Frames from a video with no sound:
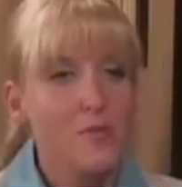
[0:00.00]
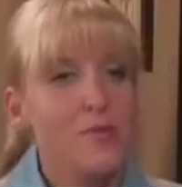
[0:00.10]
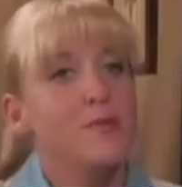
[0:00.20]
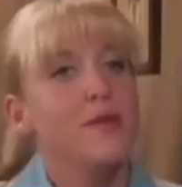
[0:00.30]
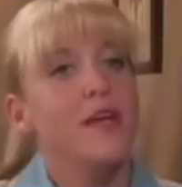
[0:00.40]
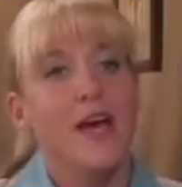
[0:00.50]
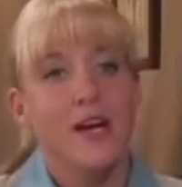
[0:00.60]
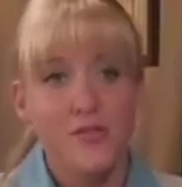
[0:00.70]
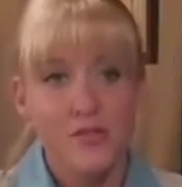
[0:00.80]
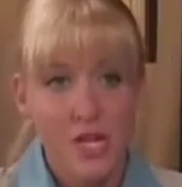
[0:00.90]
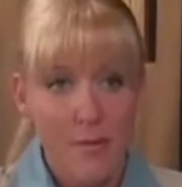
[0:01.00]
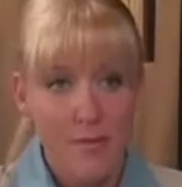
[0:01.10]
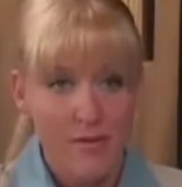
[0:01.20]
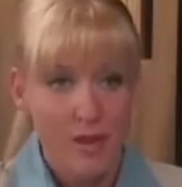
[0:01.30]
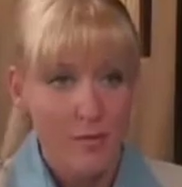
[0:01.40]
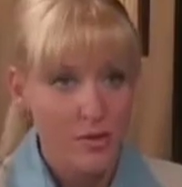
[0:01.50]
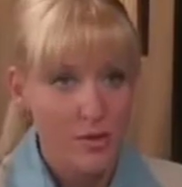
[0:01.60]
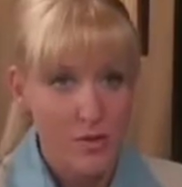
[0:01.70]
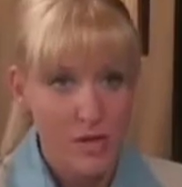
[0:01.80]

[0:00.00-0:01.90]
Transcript: you'll be spending extra time developing new